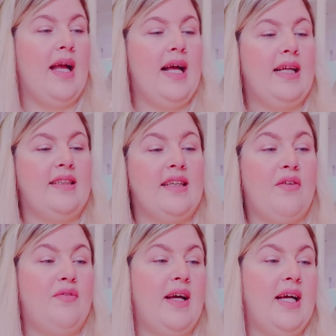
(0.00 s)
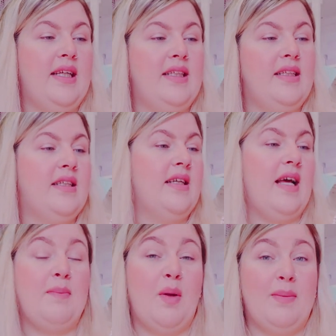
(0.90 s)
And I find
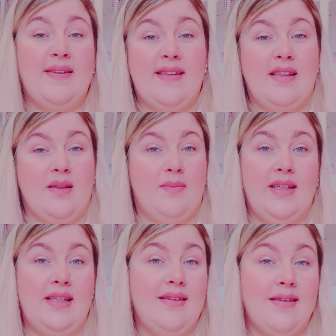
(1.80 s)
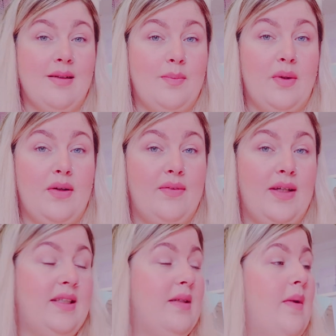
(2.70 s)
I'm not missing them. These are a
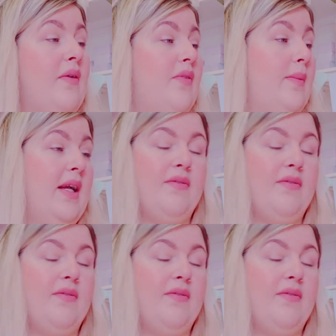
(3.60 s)
perfect amount for me.